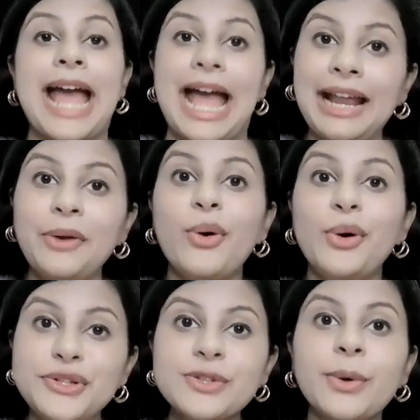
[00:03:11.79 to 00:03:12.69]
And
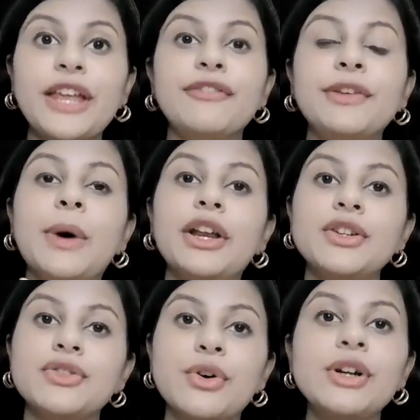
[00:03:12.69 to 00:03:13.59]
also, if you are
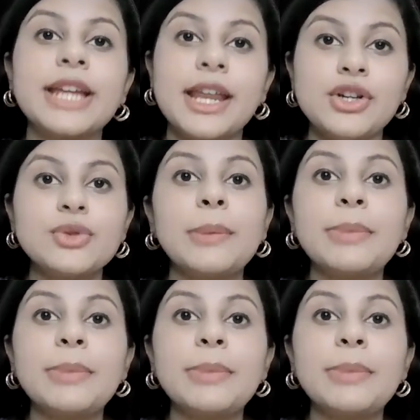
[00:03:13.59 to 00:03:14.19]
enrolled into